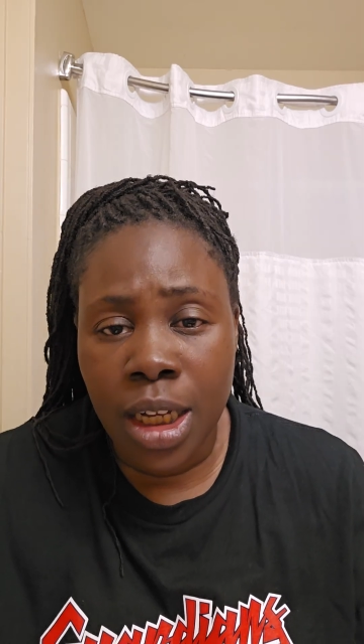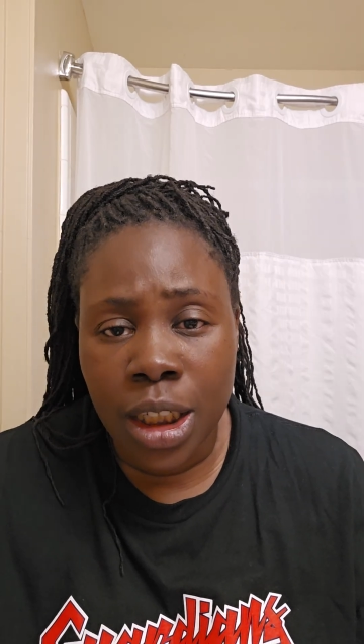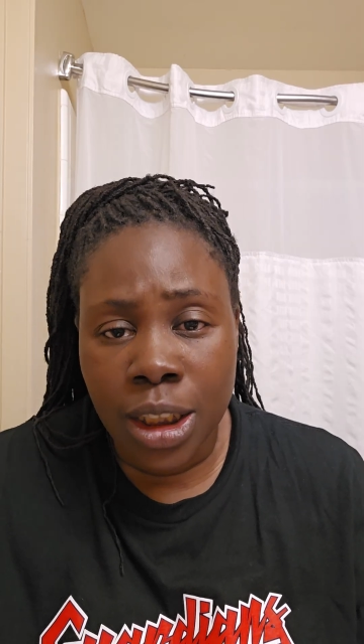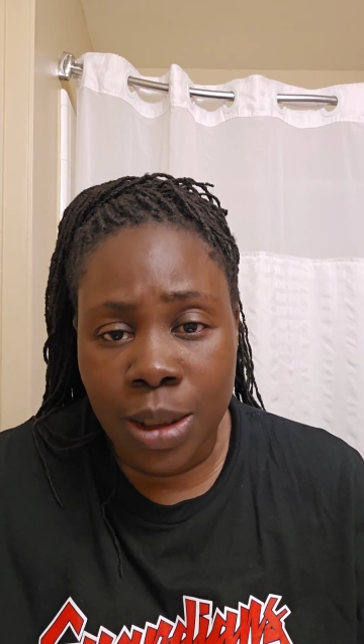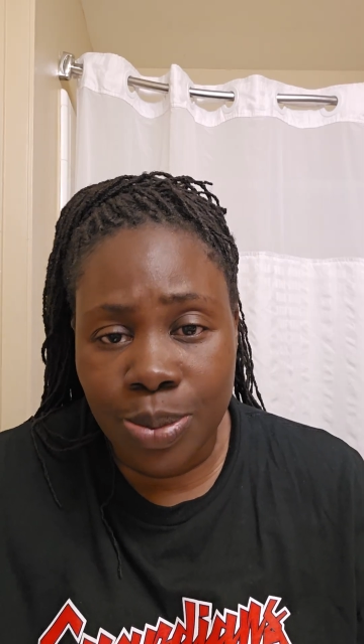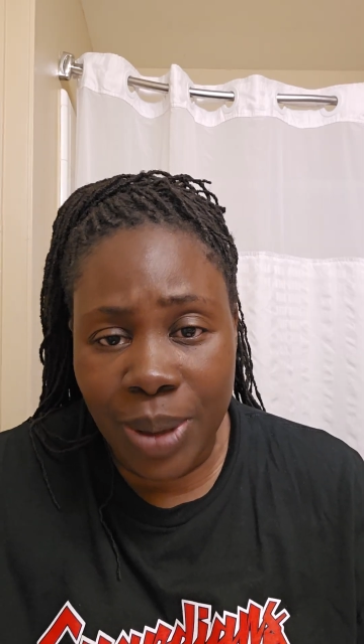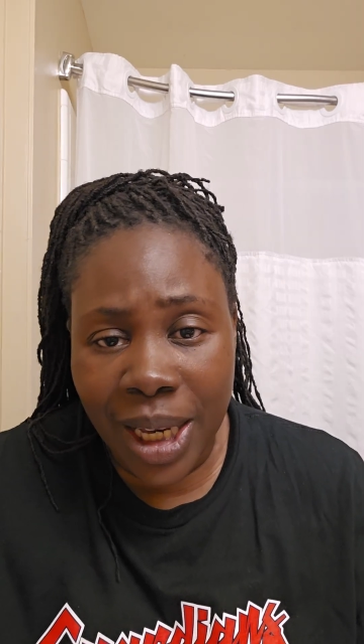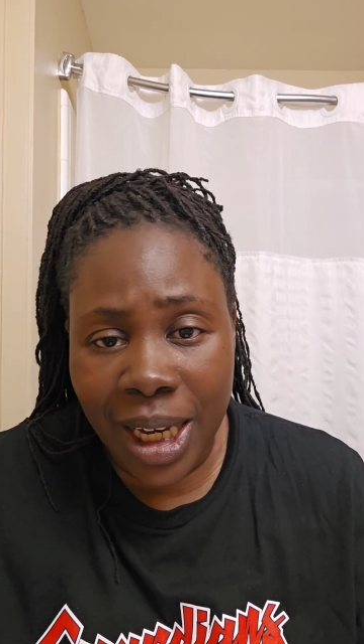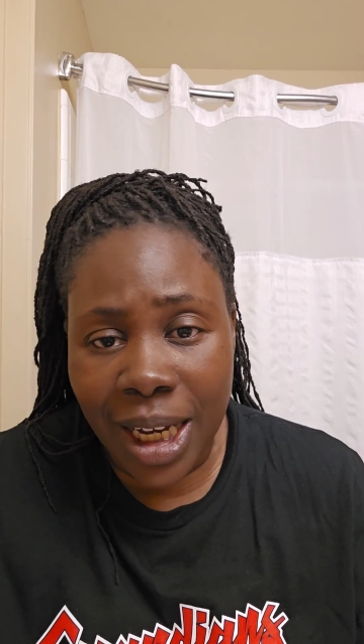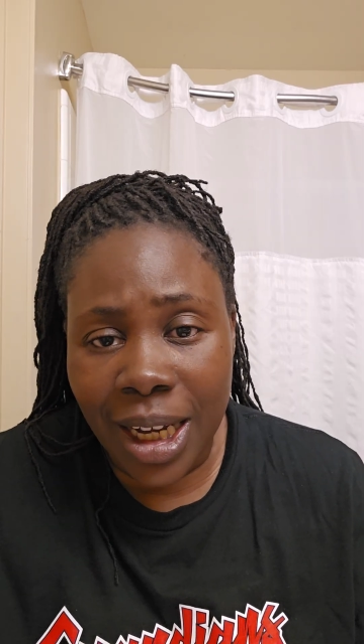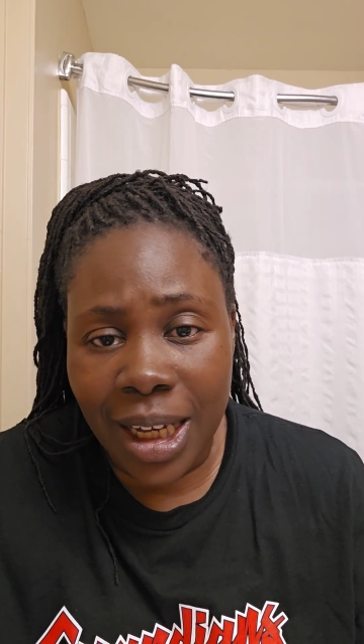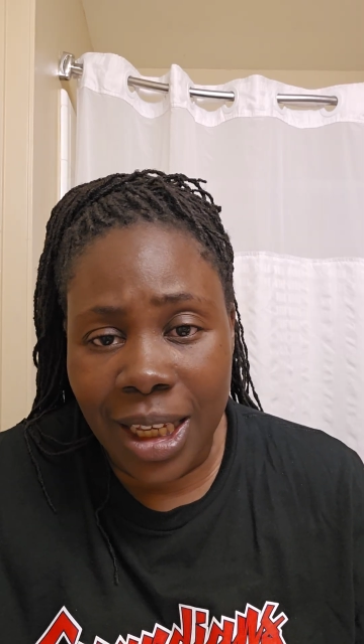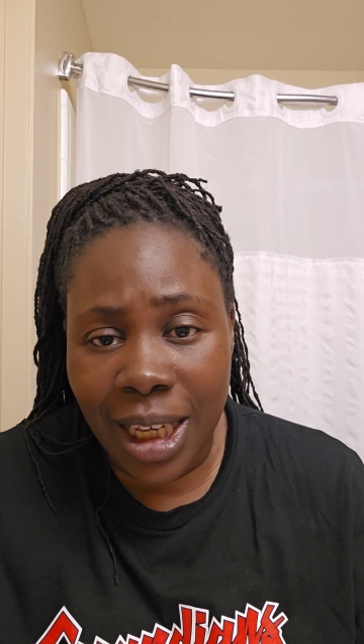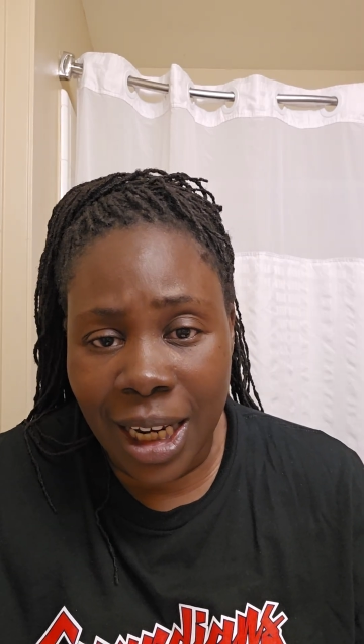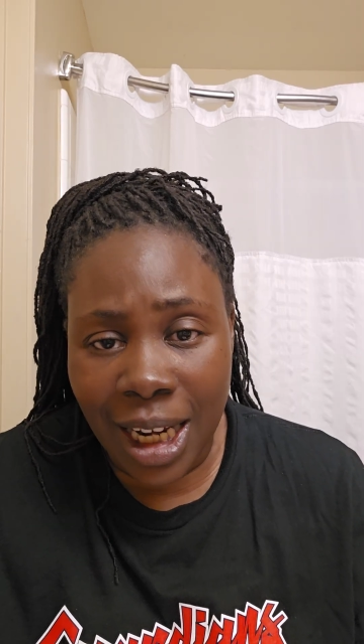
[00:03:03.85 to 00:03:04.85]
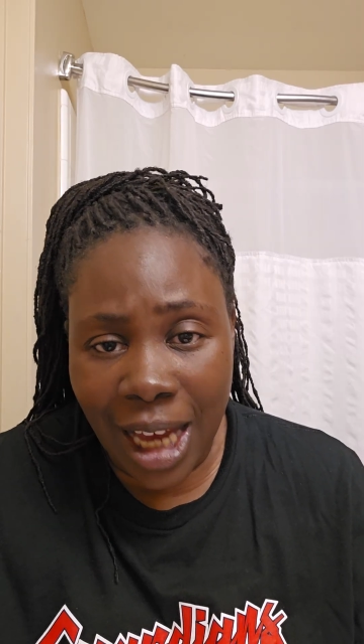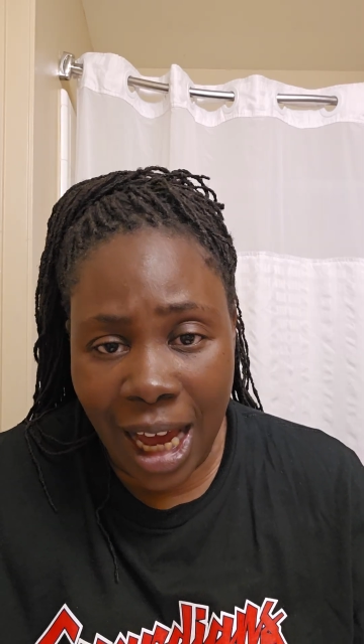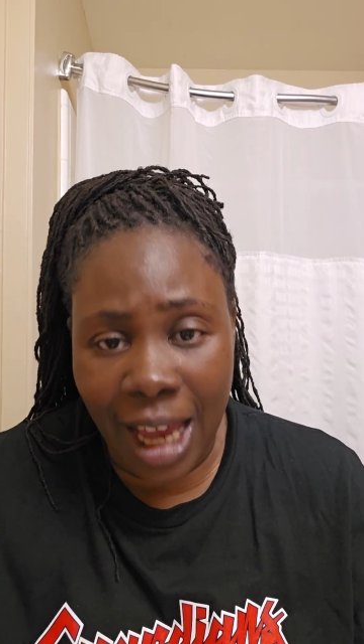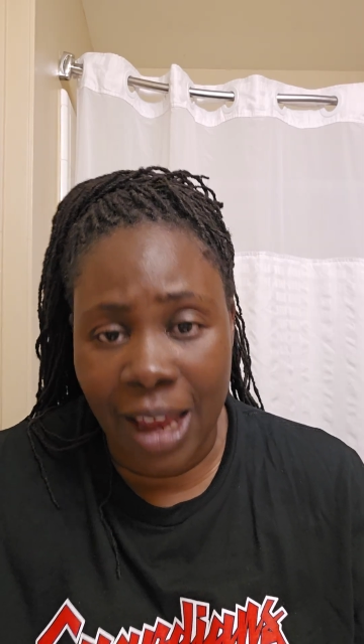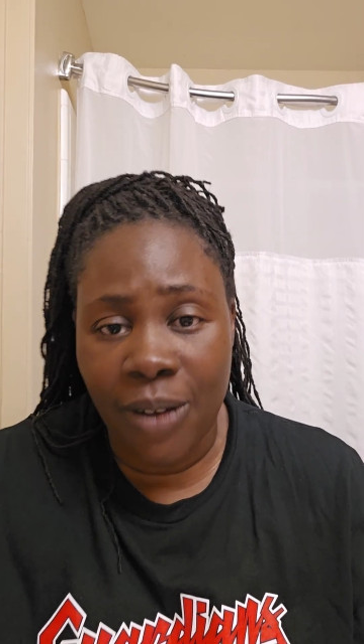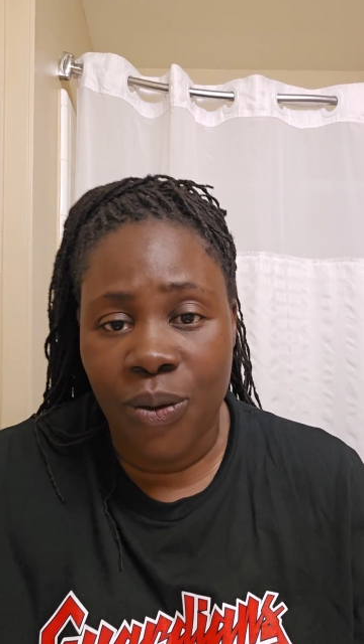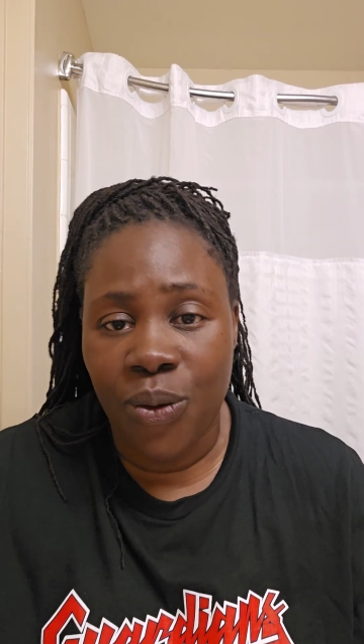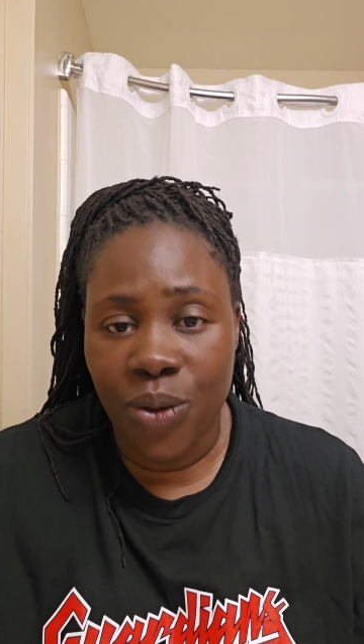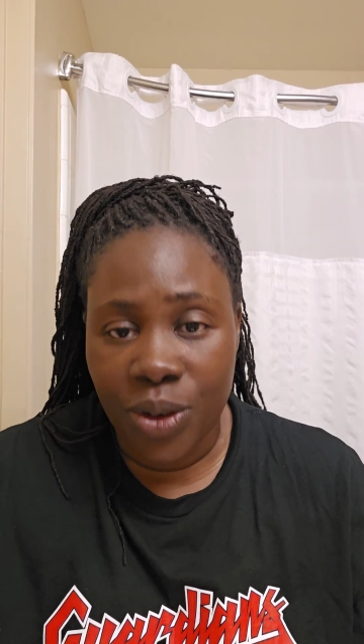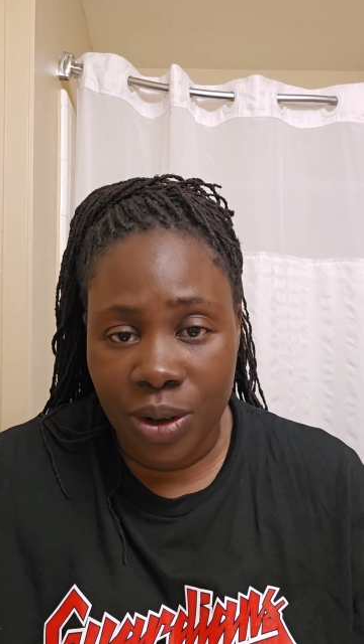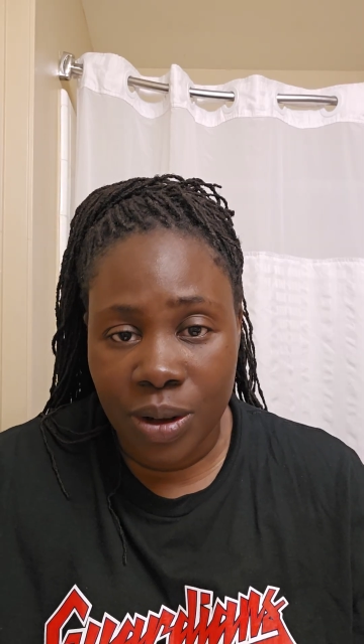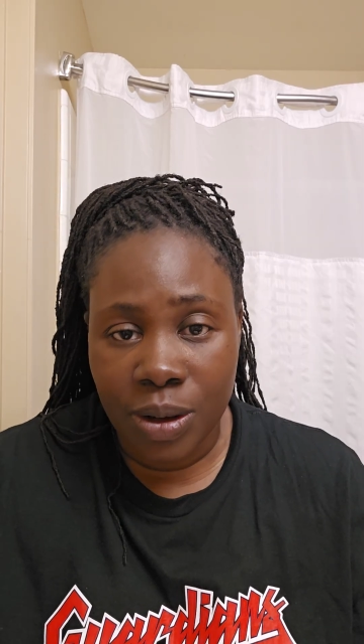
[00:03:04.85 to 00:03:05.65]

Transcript: Speak life